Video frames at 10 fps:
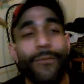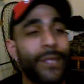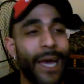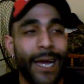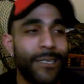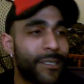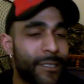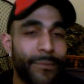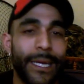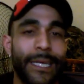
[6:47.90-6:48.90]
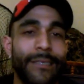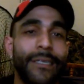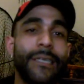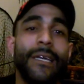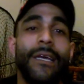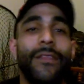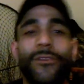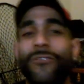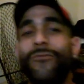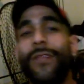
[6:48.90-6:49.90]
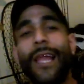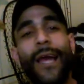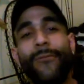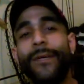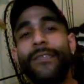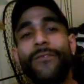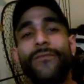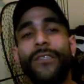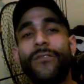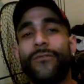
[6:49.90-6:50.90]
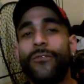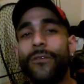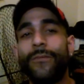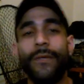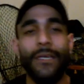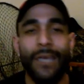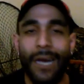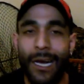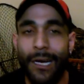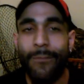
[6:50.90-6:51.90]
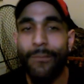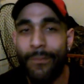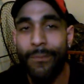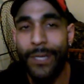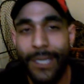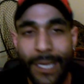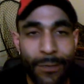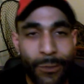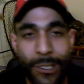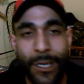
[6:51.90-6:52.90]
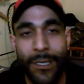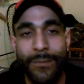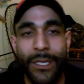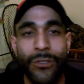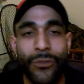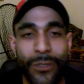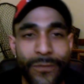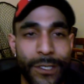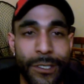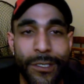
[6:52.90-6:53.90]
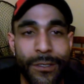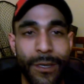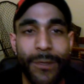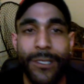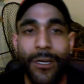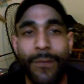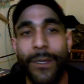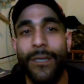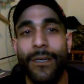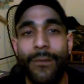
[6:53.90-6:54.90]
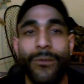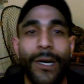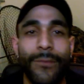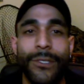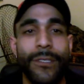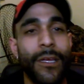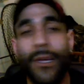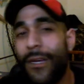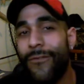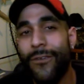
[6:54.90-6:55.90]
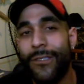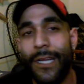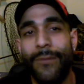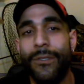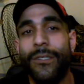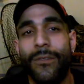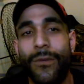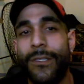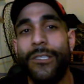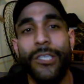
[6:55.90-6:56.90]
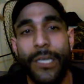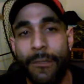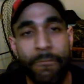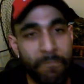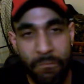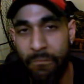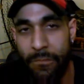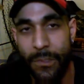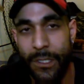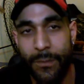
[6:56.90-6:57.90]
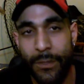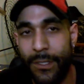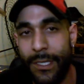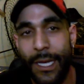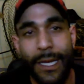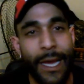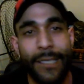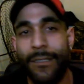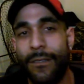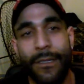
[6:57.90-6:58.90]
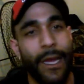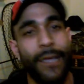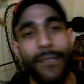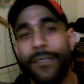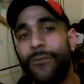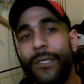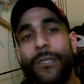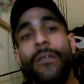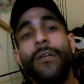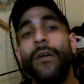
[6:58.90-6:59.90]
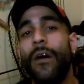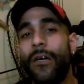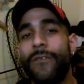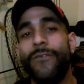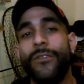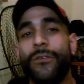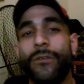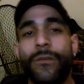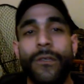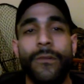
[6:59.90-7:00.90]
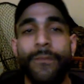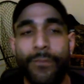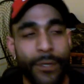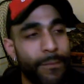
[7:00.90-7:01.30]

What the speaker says: The action's amazing. There's a lot of ways to fish for them. But again, we're talking about shore fishing, so I want to talk about a couple options. First option is always the jig. Simple as that, cast and reel. Artificial lure, put